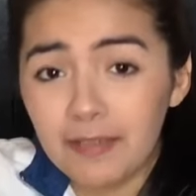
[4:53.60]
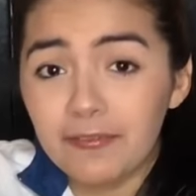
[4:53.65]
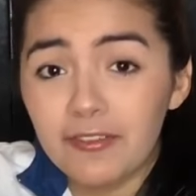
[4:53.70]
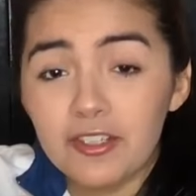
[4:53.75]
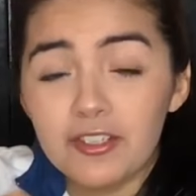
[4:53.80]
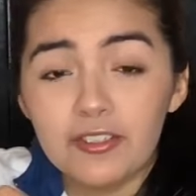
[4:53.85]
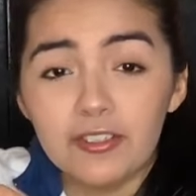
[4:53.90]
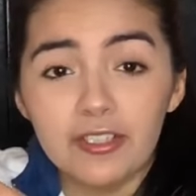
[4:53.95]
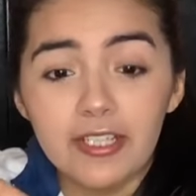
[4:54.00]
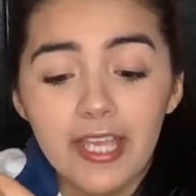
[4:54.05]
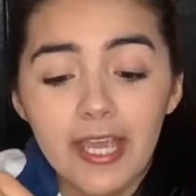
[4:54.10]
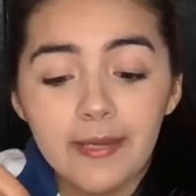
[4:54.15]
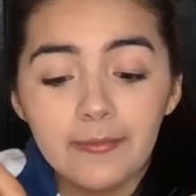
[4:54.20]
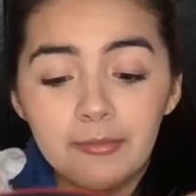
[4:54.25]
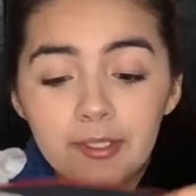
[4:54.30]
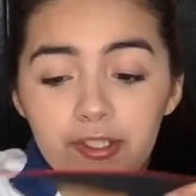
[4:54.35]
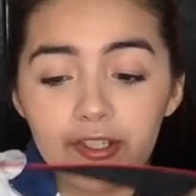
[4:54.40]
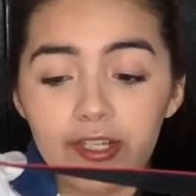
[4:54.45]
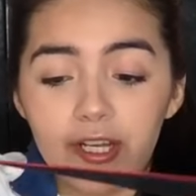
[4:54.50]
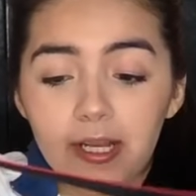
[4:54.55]
official
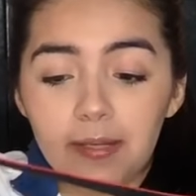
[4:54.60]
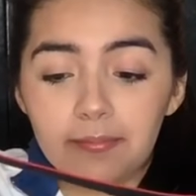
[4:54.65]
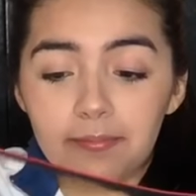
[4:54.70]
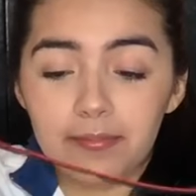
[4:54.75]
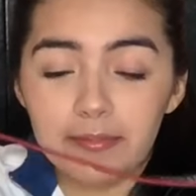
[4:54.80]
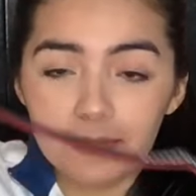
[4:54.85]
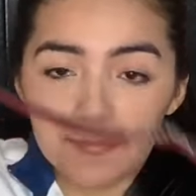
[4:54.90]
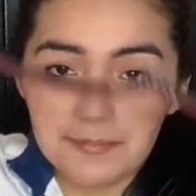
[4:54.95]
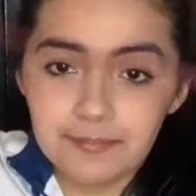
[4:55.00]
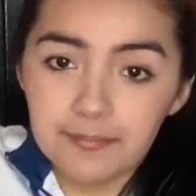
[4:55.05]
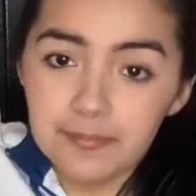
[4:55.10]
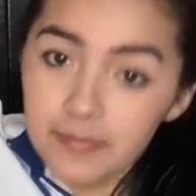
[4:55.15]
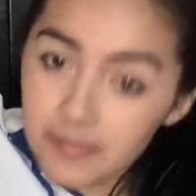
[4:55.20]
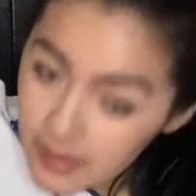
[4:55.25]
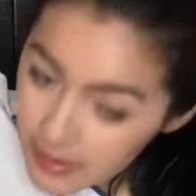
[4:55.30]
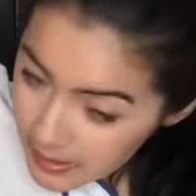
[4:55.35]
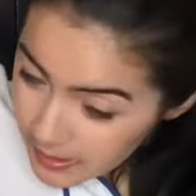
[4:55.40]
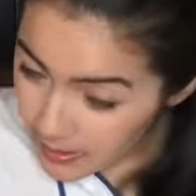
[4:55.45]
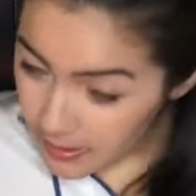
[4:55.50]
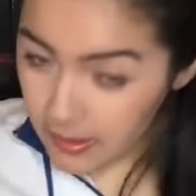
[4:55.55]
camera strap.
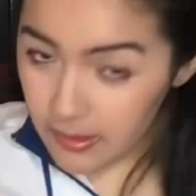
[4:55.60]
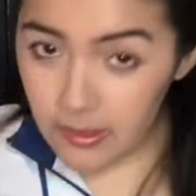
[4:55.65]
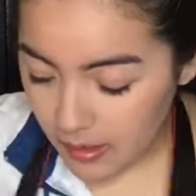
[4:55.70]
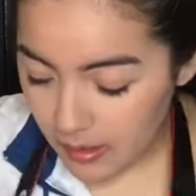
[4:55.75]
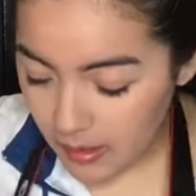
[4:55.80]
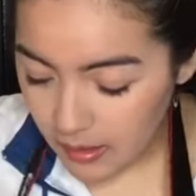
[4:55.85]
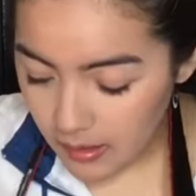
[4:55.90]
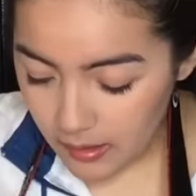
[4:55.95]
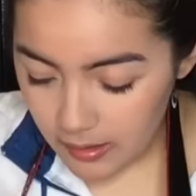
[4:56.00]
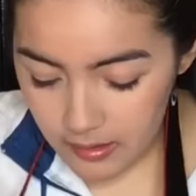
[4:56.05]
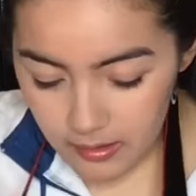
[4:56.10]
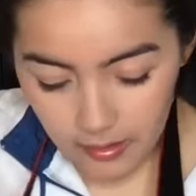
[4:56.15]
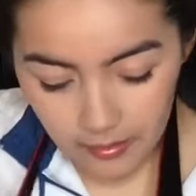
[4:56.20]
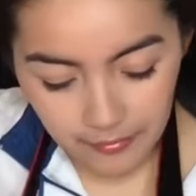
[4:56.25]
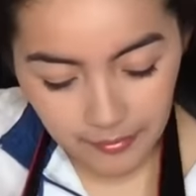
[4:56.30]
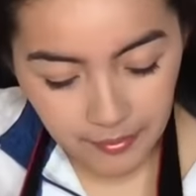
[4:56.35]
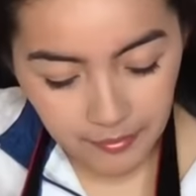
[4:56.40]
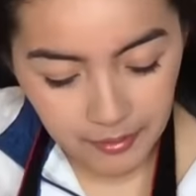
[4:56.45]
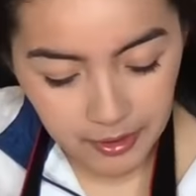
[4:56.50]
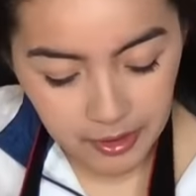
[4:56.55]
So
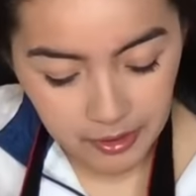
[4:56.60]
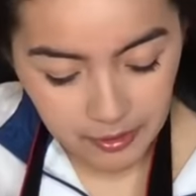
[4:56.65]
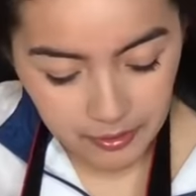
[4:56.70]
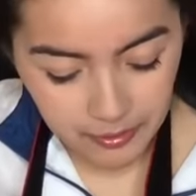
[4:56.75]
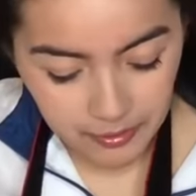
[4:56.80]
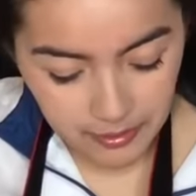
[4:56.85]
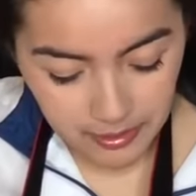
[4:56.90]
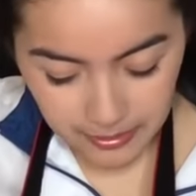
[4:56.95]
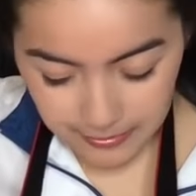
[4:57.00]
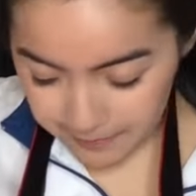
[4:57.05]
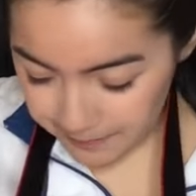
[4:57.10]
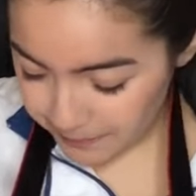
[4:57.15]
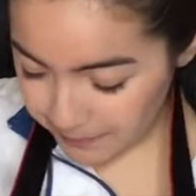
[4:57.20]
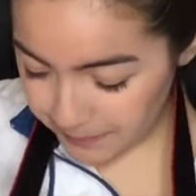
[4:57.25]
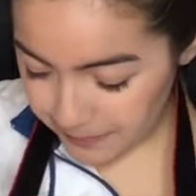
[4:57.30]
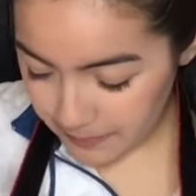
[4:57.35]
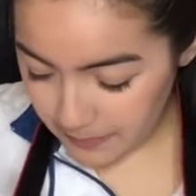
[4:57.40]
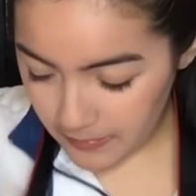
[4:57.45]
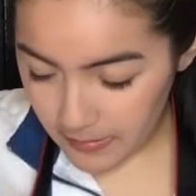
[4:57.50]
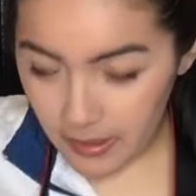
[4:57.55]
everyone knows
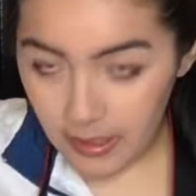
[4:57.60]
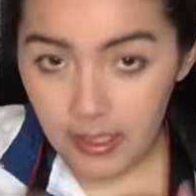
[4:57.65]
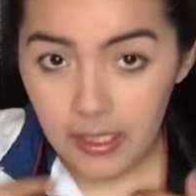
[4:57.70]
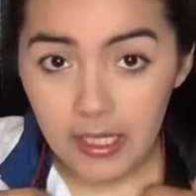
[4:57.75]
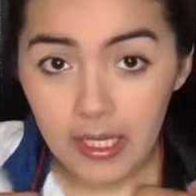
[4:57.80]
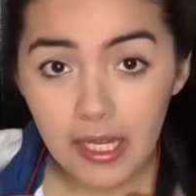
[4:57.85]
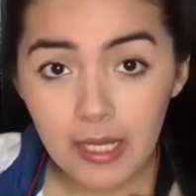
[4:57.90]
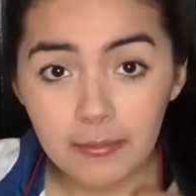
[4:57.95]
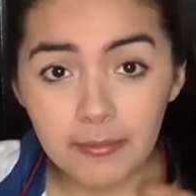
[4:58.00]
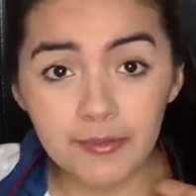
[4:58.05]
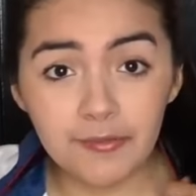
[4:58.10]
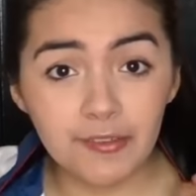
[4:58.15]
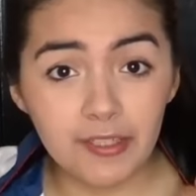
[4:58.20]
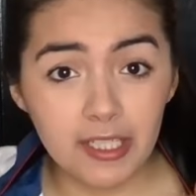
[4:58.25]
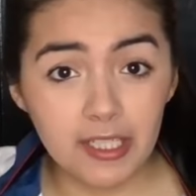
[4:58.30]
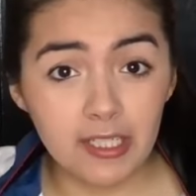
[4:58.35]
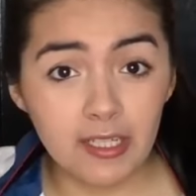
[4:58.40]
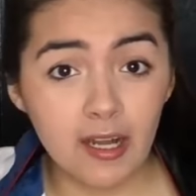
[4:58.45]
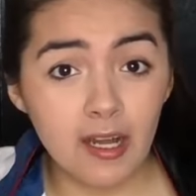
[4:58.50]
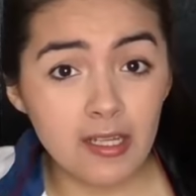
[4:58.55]
I'm a
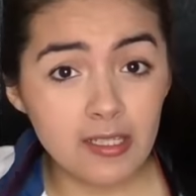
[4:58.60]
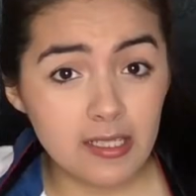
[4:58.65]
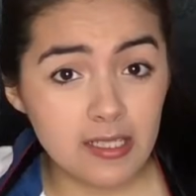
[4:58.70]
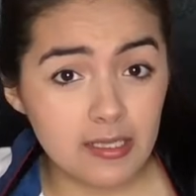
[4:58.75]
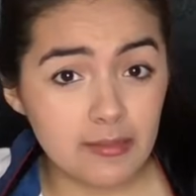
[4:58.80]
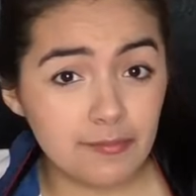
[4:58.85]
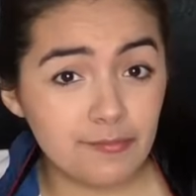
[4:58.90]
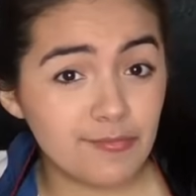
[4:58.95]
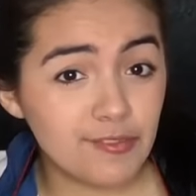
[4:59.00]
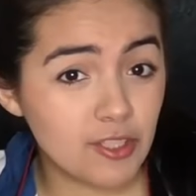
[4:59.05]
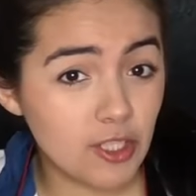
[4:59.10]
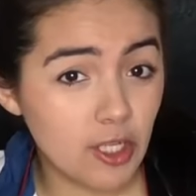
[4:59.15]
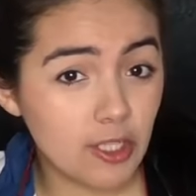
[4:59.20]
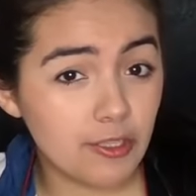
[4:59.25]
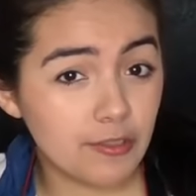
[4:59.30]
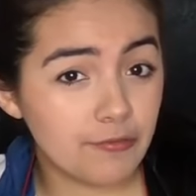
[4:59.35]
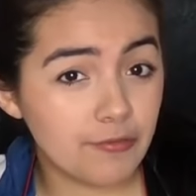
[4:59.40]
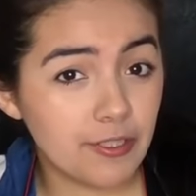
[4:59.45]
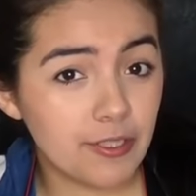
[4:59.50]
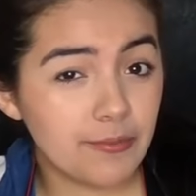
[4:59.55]
freaking awesome
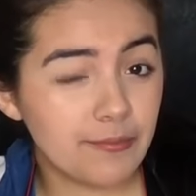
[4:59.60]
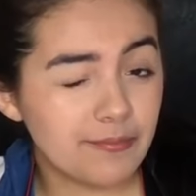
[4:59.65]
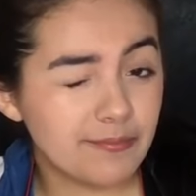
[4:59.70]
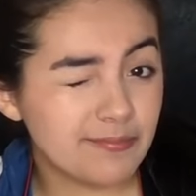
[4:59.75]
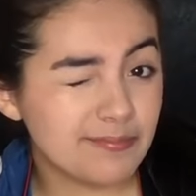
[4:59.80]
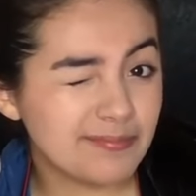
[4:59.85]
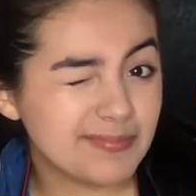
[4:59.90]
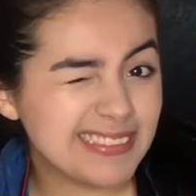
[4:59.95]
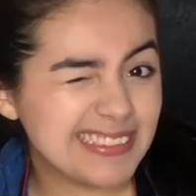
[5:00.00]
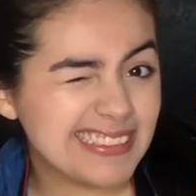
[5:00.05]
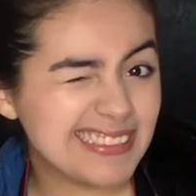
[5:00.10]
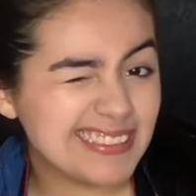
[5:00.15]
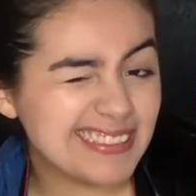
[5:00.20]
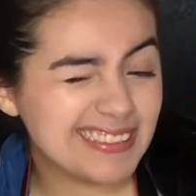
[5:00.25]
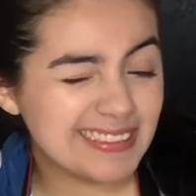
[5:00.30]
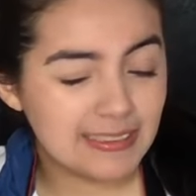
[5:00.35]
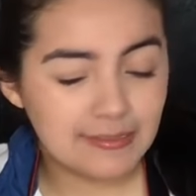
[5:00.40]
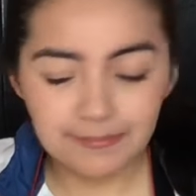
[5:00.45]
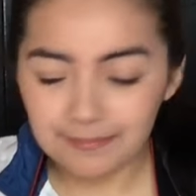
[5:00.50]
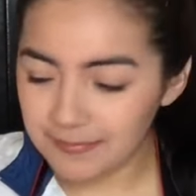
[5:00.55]
photographer.
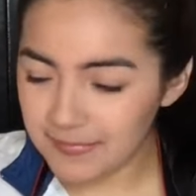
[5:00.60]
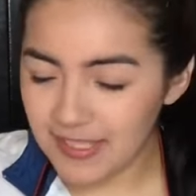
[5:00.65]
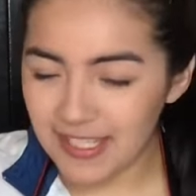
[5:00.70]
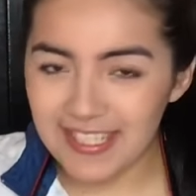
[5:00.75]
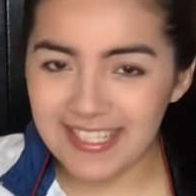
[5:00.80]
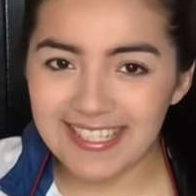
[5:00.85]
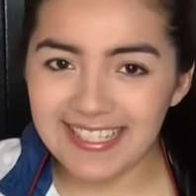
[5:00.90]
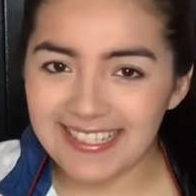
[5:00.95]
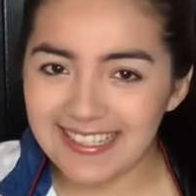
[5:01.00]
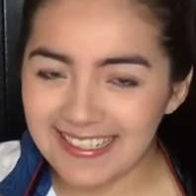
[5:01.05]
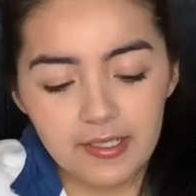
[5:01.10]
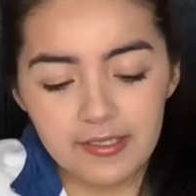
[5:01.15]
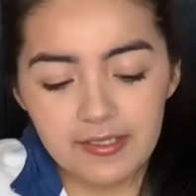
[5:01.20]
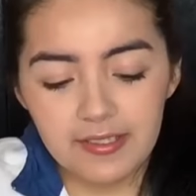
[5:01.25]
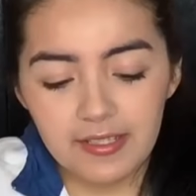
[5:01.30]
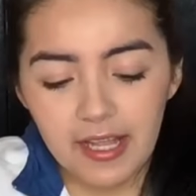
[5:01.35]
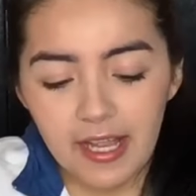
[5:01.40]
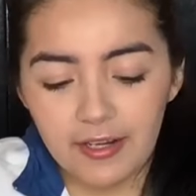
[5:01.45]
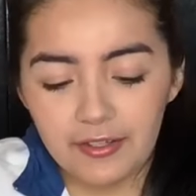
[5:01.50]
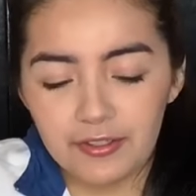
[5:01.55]
Just kidding. Here's
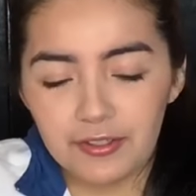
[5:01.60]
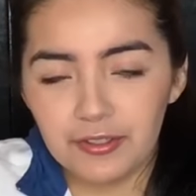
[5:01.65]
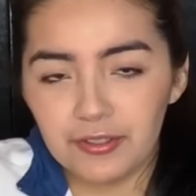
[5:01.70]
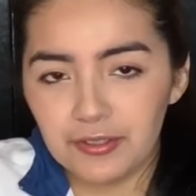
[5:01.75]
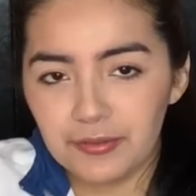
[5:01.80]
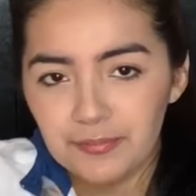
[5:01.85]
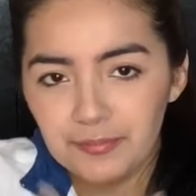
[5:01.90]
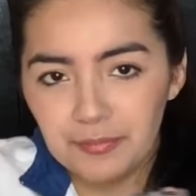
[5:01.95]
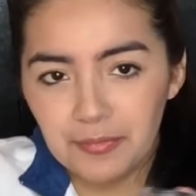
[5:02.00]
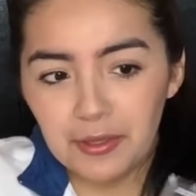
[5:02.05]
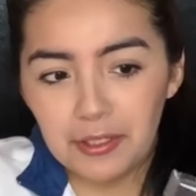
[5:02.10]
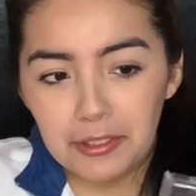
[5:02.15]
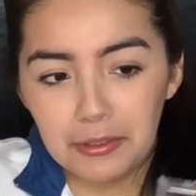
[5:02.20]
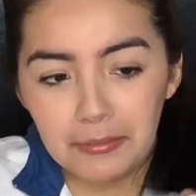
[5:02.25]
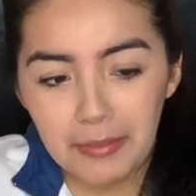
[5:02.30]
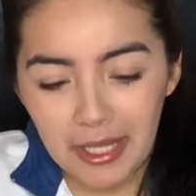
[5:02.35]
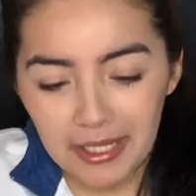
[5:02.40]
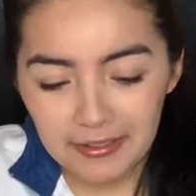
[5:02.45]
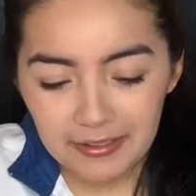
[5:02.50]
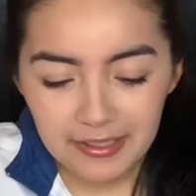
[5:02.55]
the actual
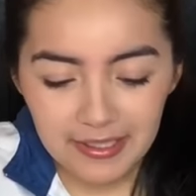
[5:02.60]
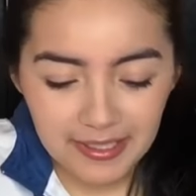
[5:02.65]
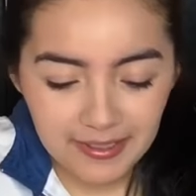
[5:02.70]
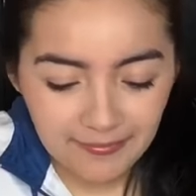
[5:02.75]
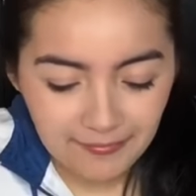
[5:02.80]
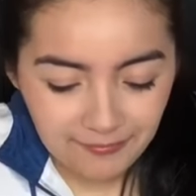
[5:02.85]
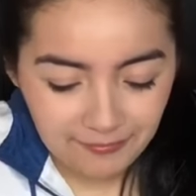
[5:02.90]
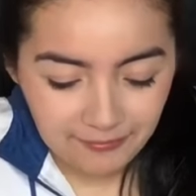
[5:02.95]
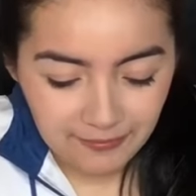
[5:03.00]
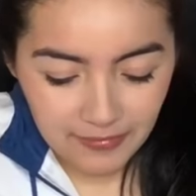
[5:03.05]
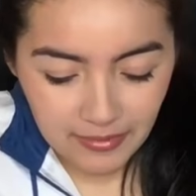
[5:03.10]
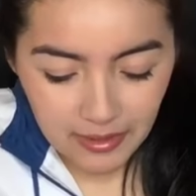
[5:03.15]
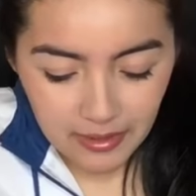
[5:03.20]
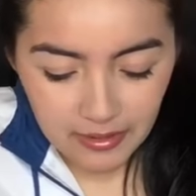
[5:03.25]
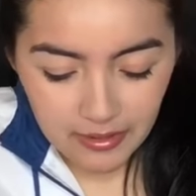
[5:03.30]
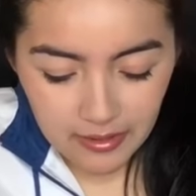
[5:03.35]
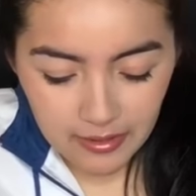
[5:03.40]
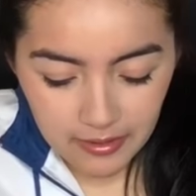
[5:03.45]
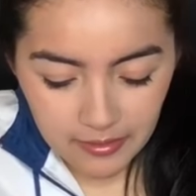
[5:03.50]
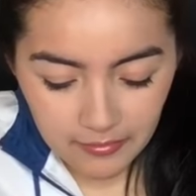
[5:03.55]
little battery
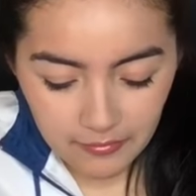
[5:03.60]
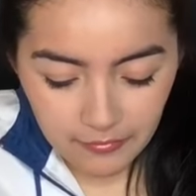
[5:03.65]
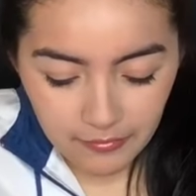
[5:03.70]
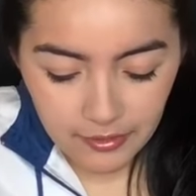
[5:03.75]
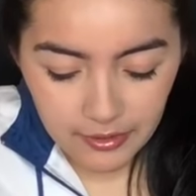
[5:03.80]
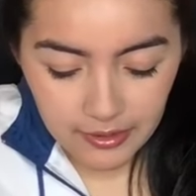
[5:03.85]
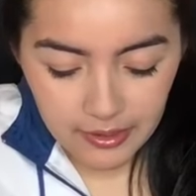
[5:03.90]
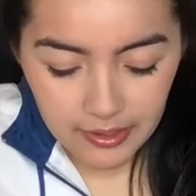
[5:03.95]
for